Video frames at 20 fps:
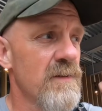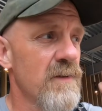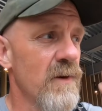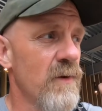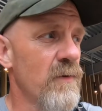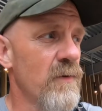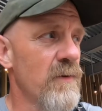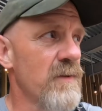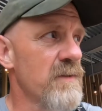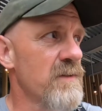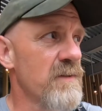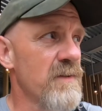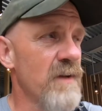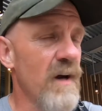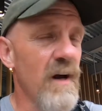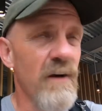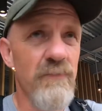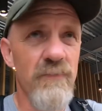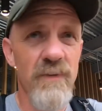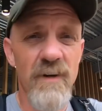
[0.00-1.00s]
So it's
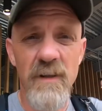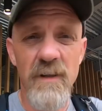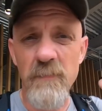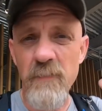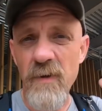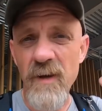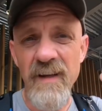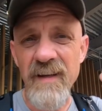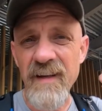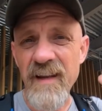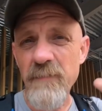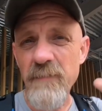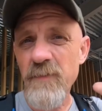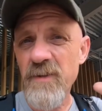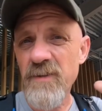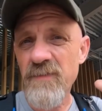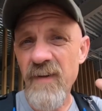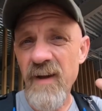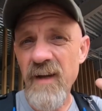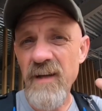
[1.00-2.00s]
not really bringing that
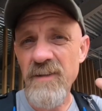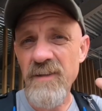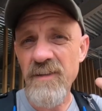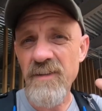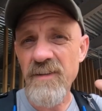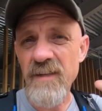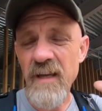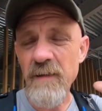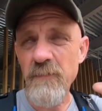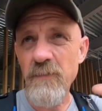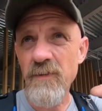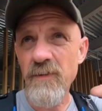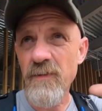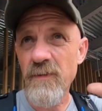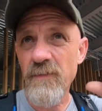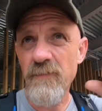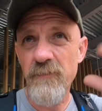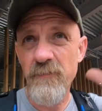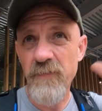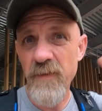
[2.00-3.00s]
much value to the table, to
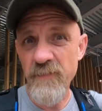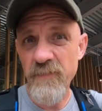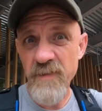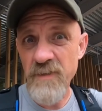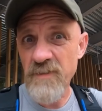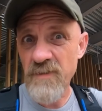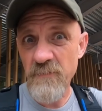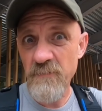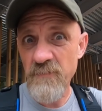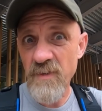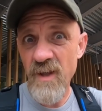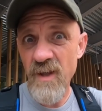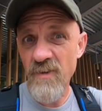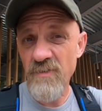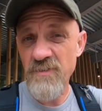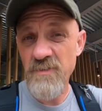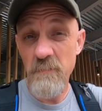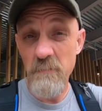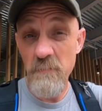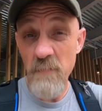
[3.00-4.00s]

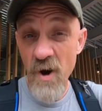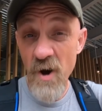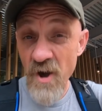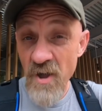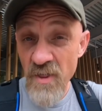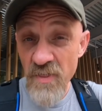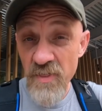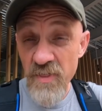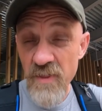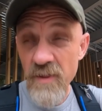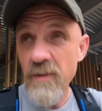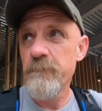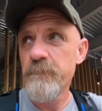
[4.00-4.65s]
$50-something a month.